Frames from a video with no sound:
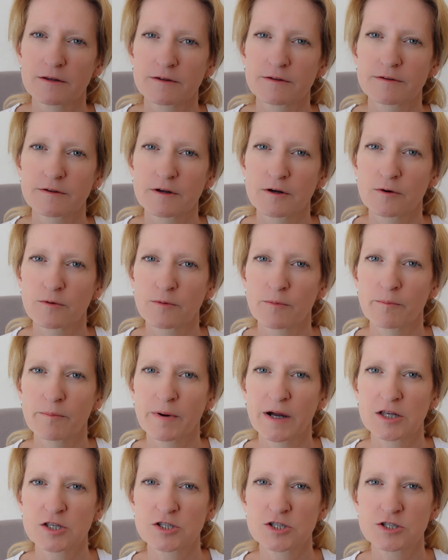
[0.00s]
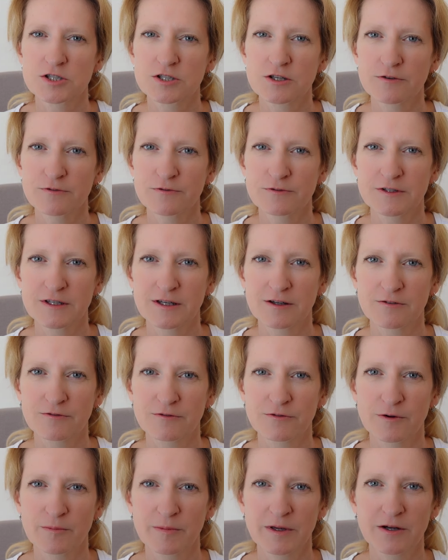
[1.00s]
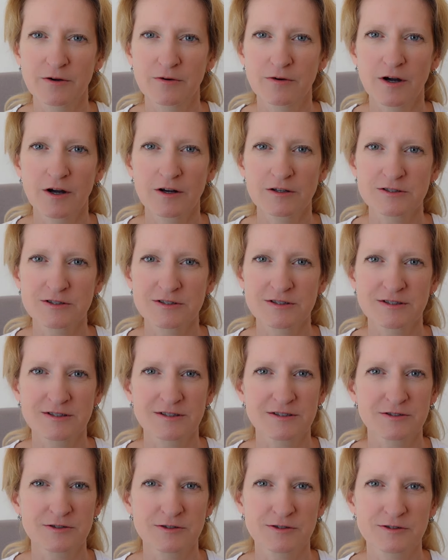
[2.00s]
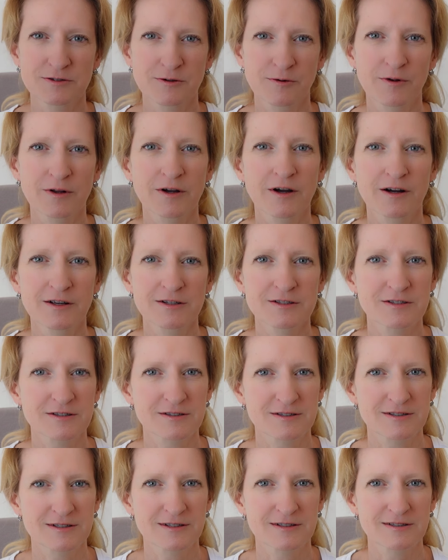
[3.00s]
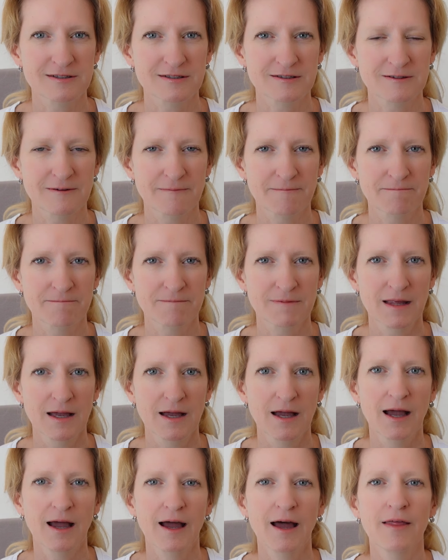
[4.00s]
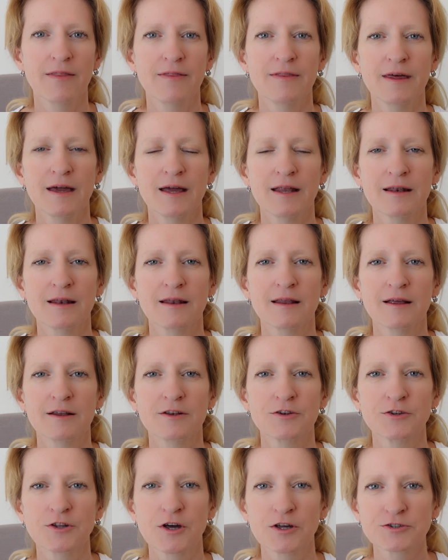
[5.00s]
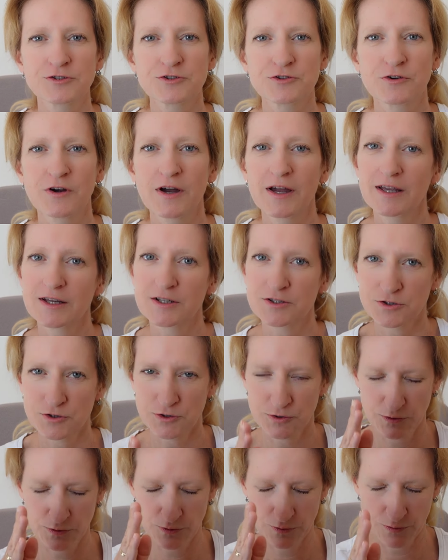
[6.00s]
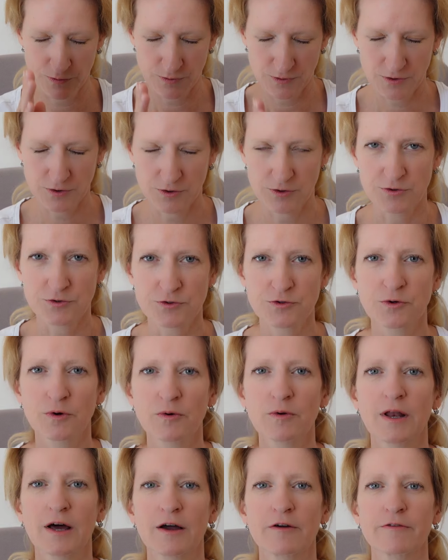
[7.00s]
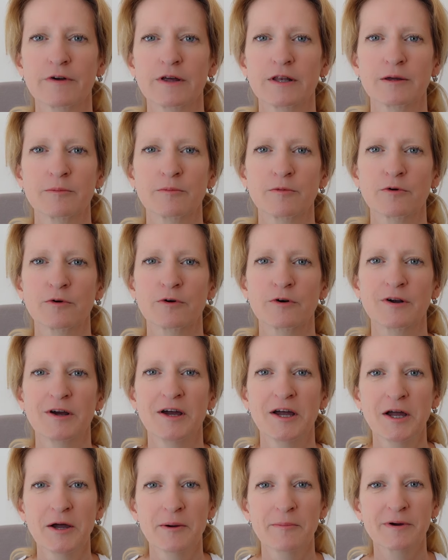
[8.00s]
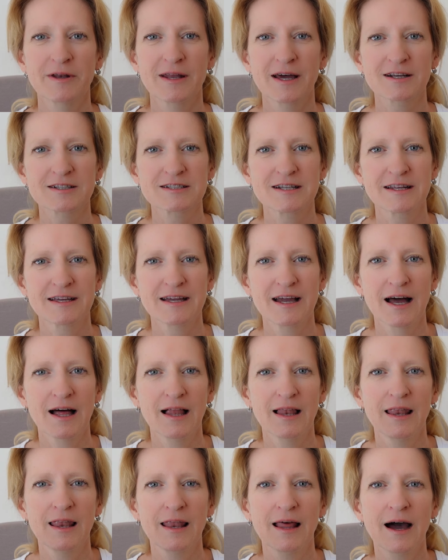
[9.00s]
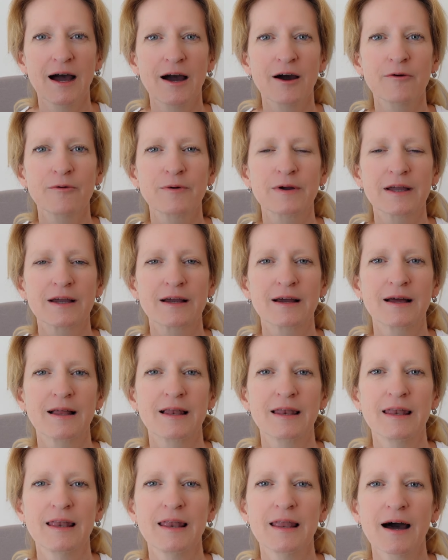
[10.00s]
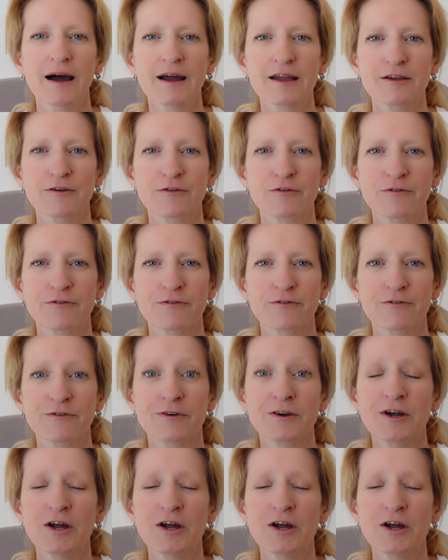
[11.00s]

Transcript: so by shifting from ego consciousness to soul consciousness and then not trying to control life anymore, but actually allowing life